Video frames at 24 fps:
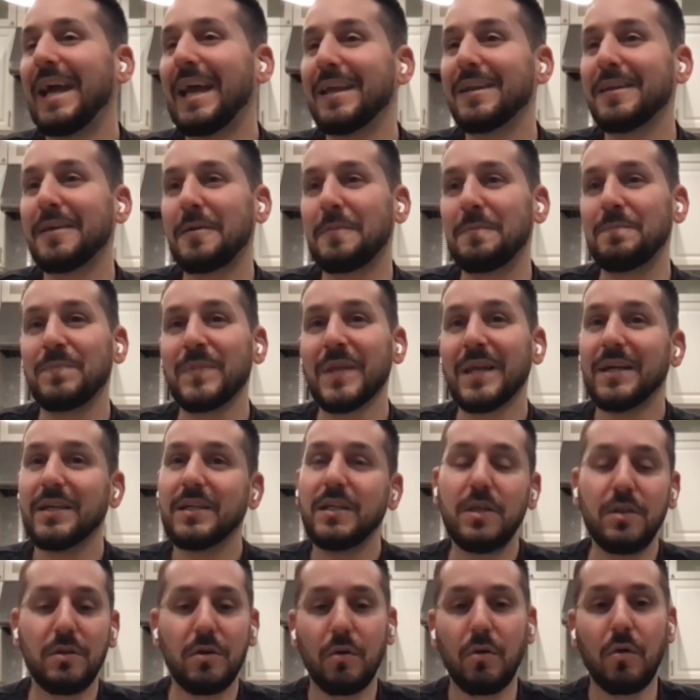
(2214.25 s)
And, um,
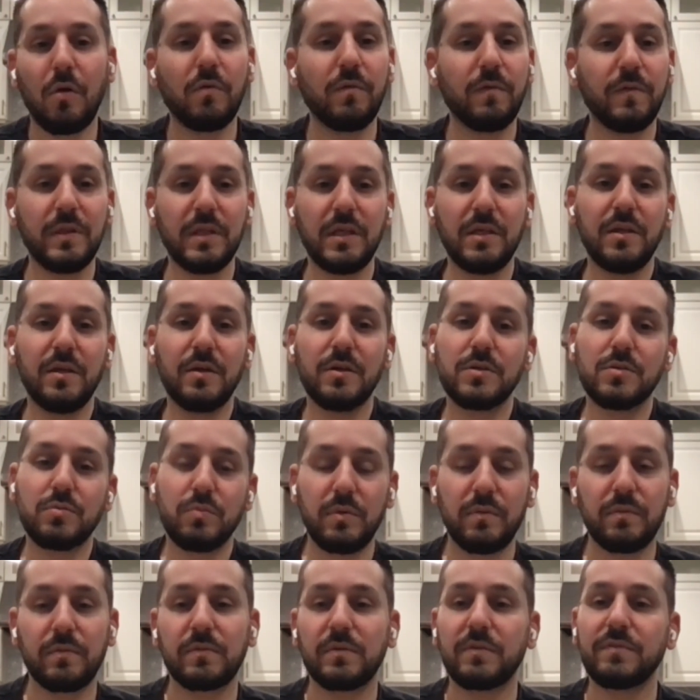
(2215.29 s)
you know, over the years,
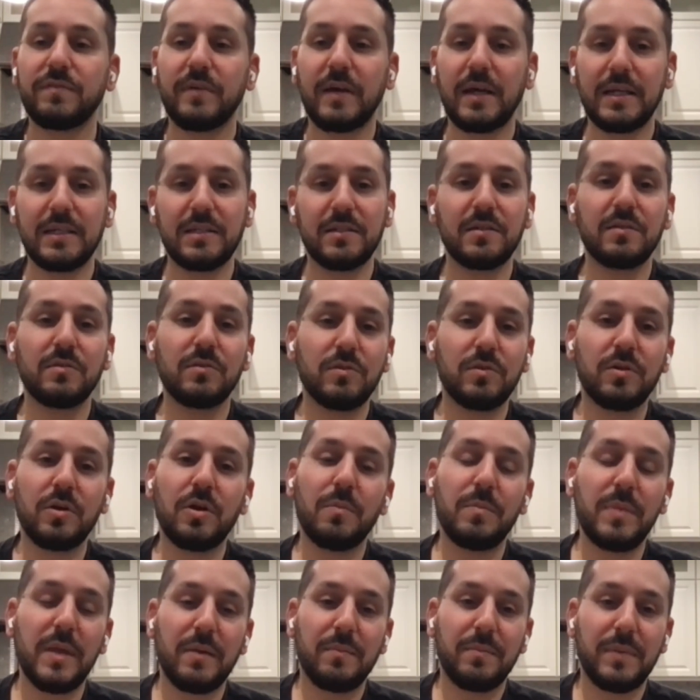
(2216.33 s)
we've refined it a
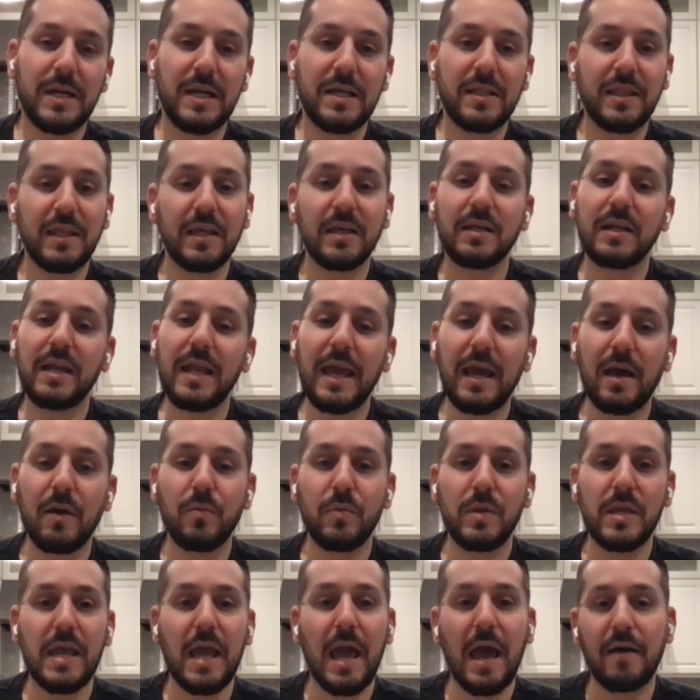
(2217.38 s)
little bit. But I think now
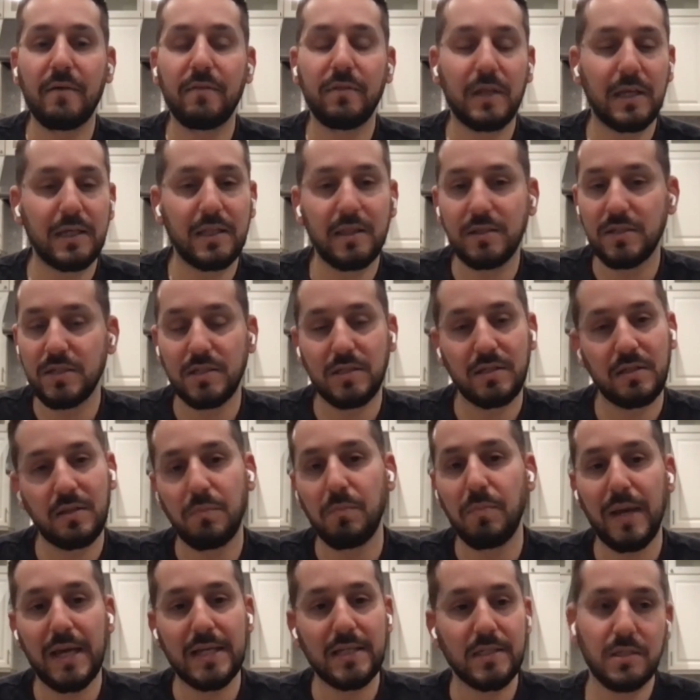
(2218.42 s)
we have like just the
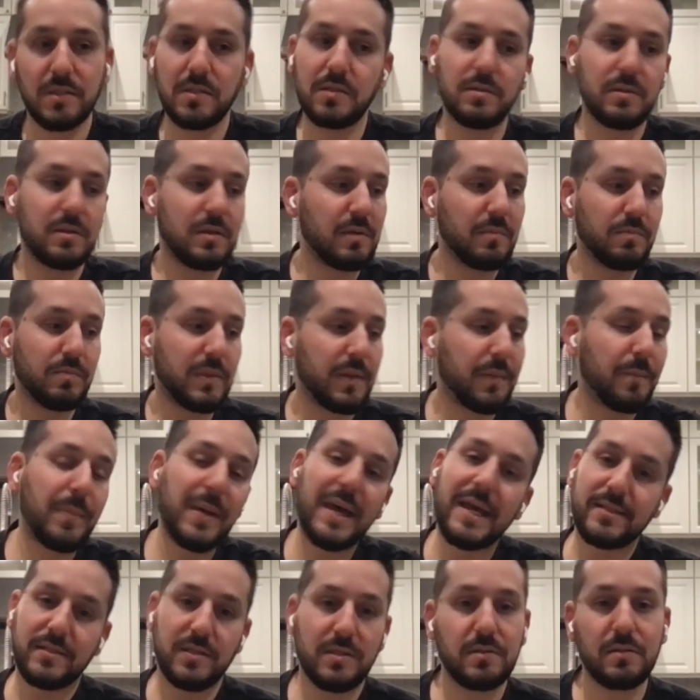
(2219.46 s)
best, the, the
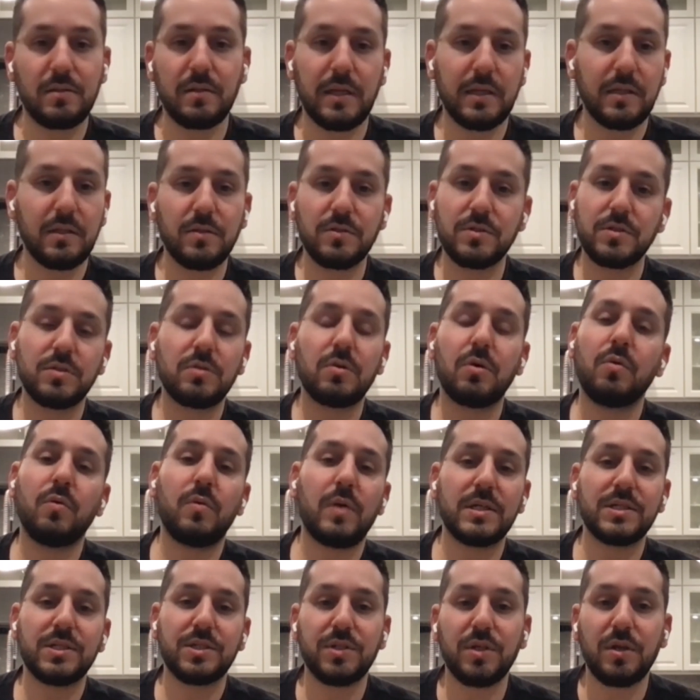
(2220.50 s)
best. Like there's no
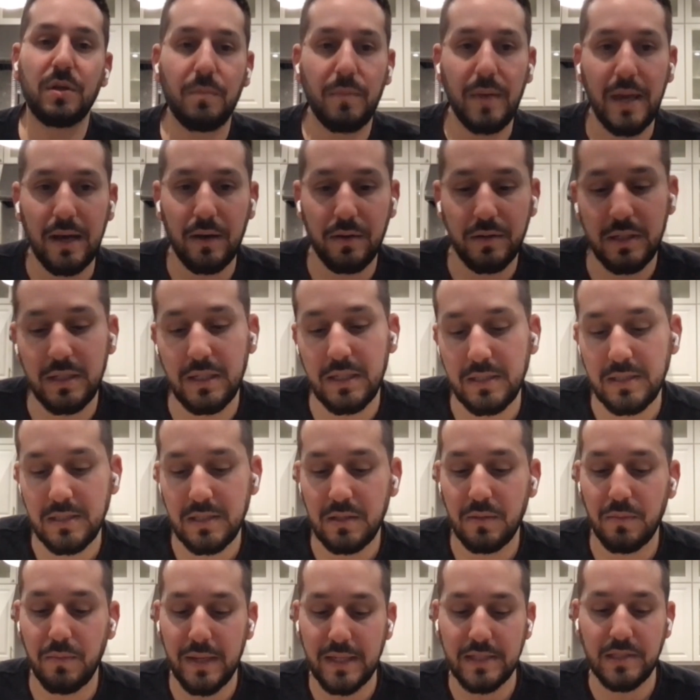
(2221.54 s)
question about it.
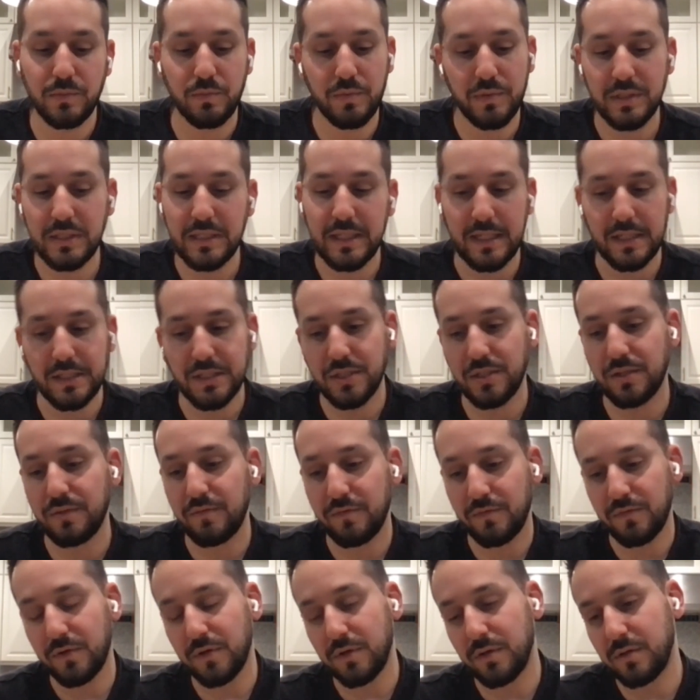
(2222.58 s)
It's the best
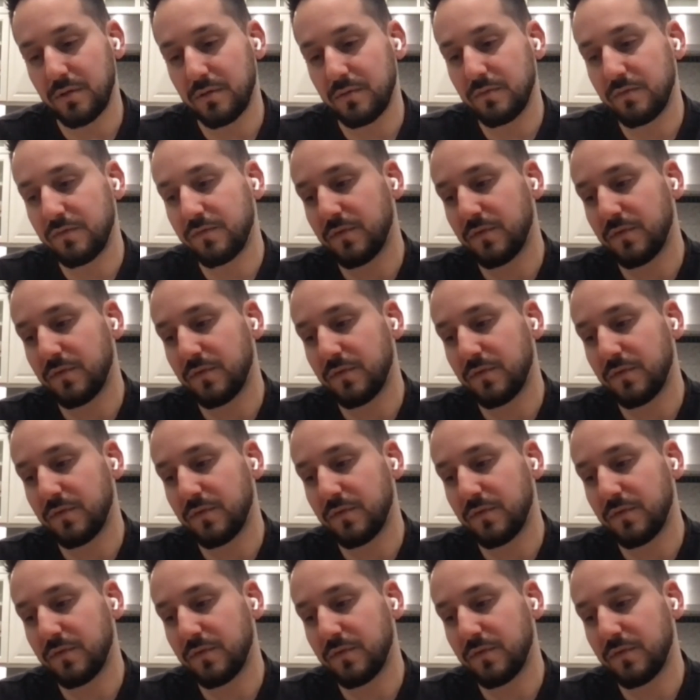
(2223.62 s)
protection for